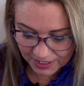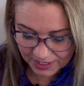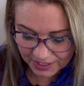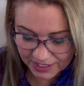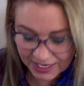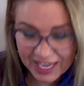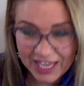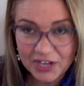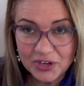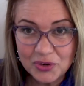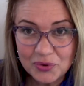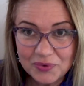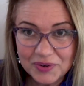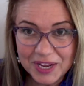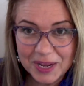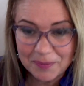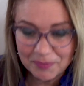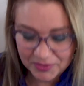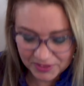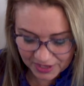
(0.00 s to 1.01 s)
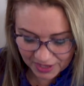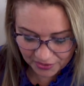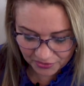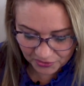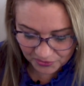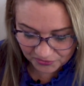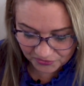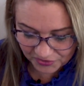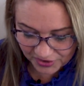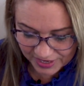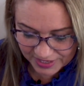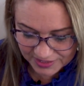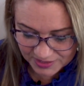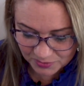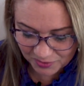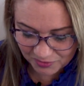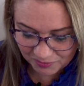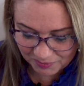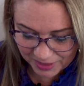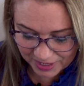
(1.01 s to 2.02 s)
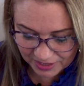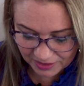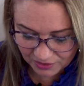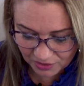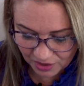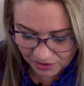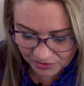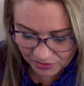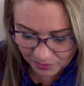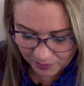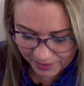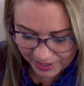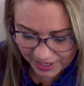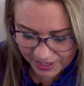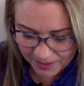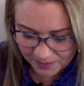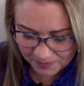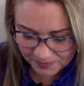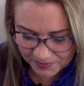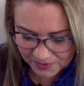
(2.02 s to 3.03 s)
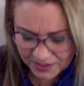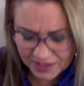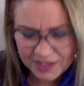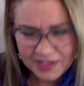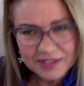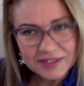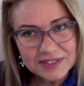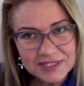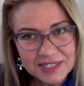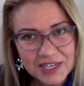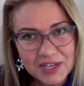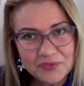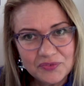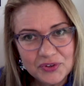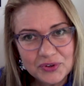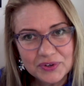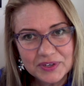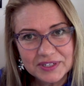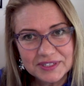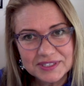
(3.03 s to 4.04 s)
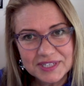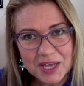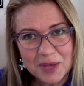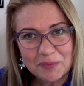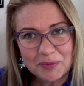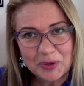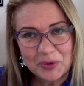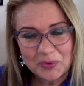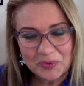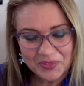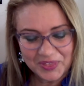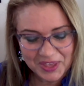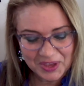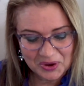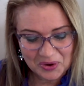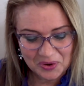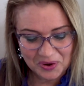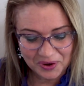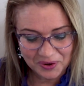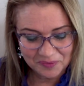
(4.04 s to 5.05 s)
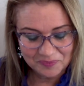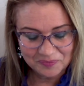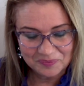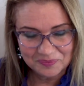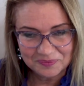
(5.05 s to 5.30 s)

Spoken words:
Can you name the other friends we've made along the way? See if you can tell me who they are.